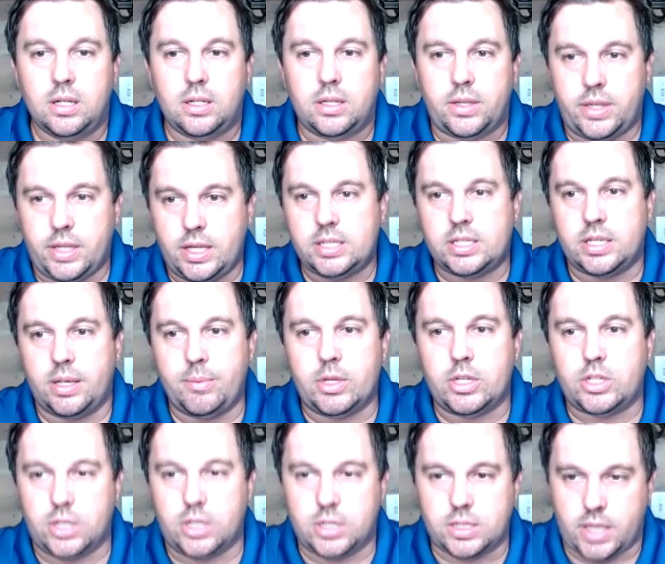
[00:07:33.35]
These
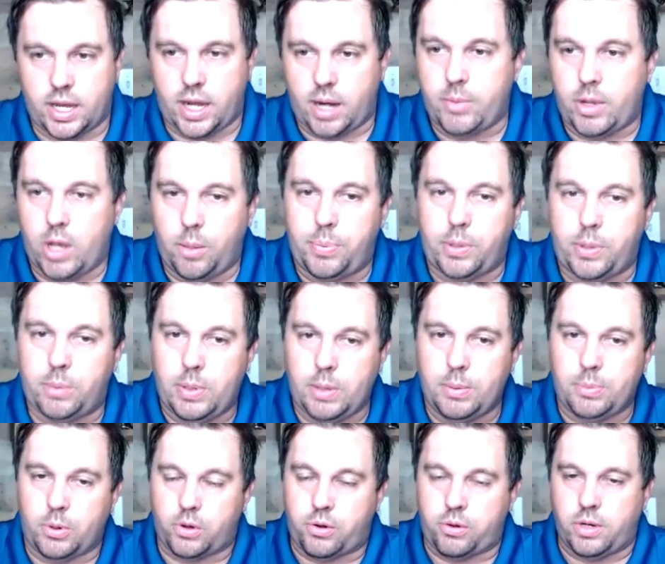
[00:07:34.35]
images that I'm helping
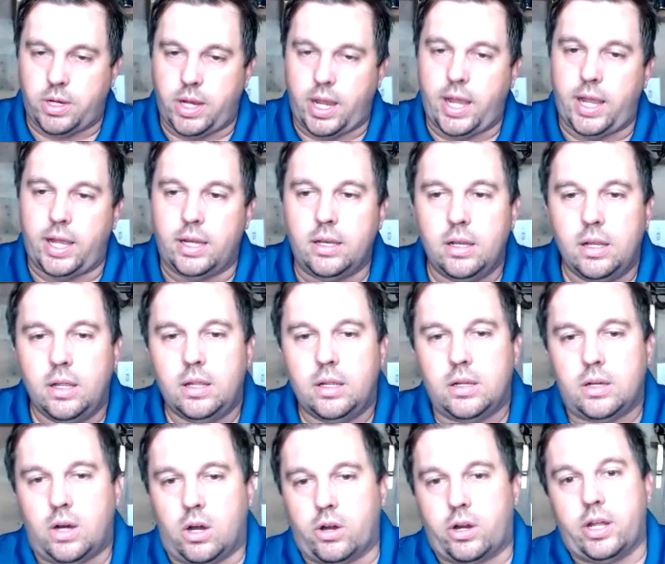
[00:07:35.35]
people create
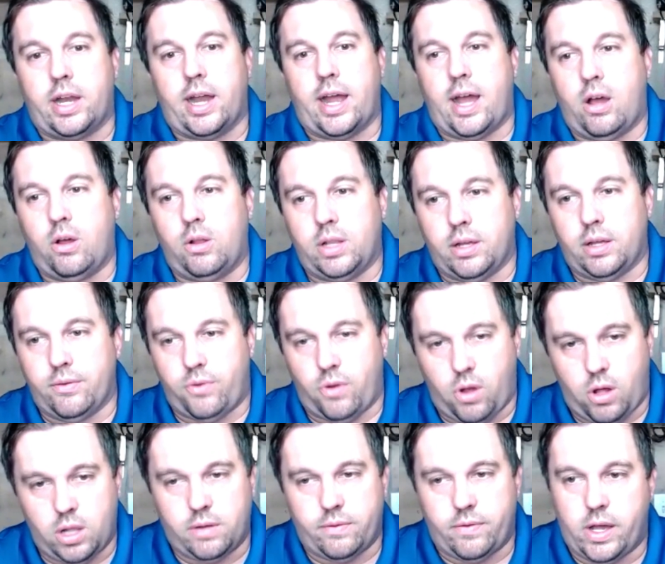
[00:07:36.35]
are going to outlive
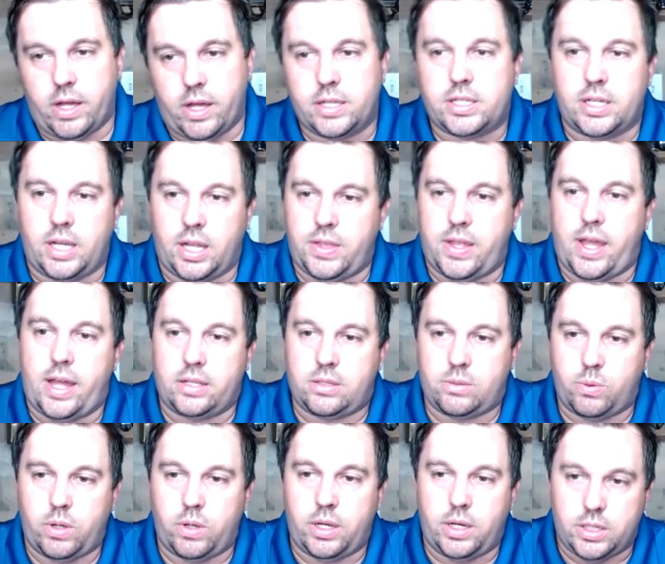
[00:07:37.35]
all of us. And that's
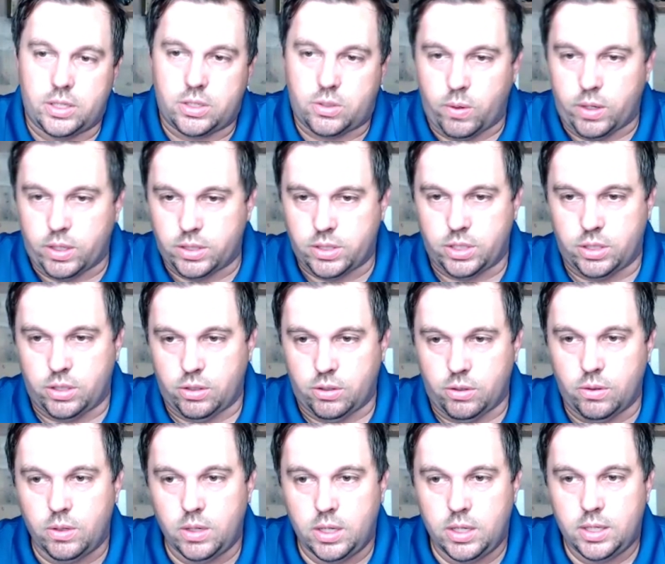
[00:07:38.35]
what is going
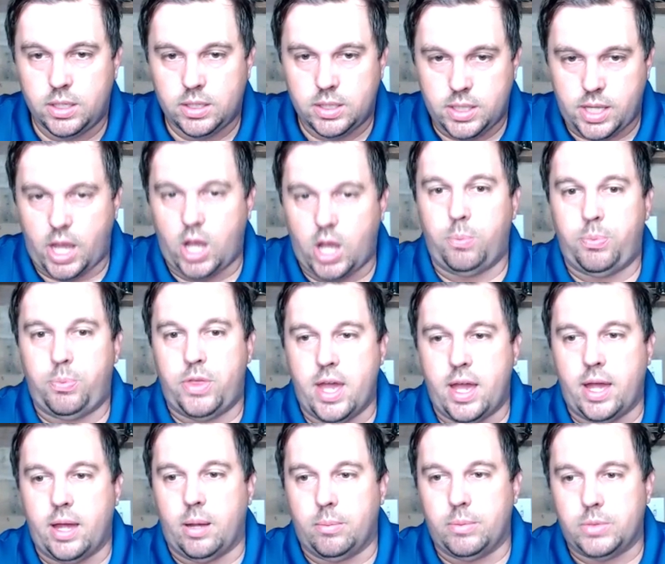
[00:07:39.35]
to help
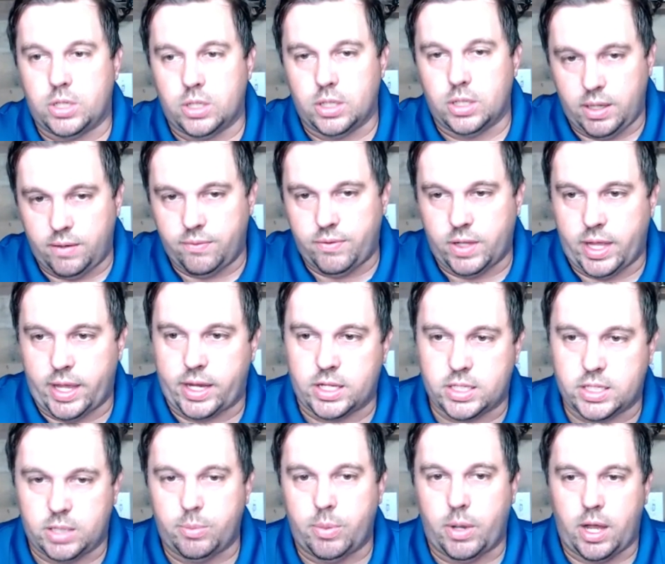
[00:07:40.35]
them to leave a
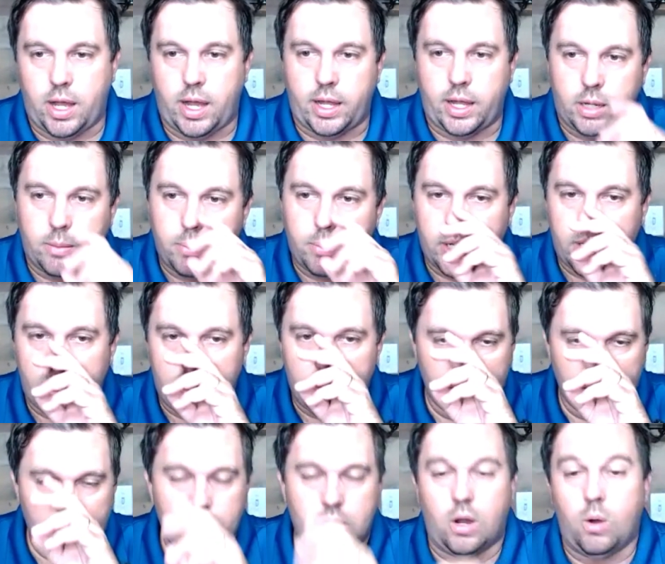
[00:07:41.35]
legacy behind and be
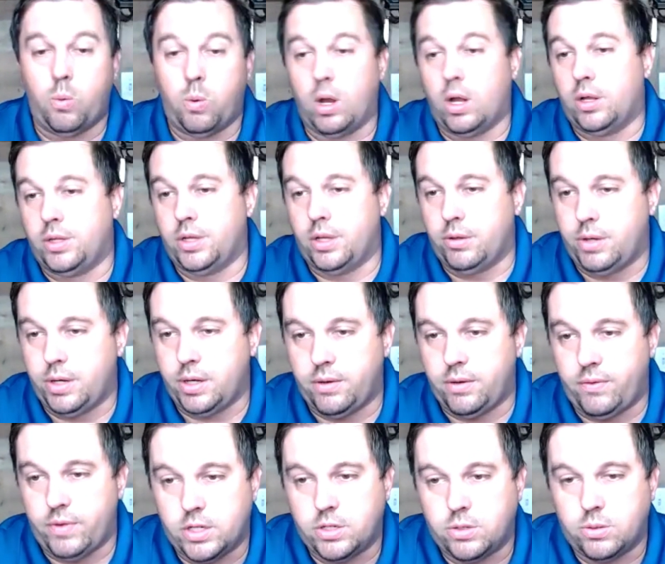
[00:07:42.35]
a well-known
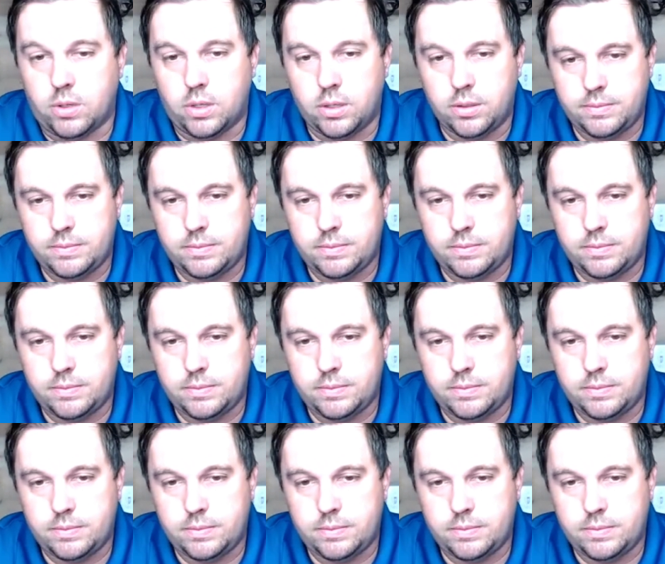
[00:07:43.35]
individual.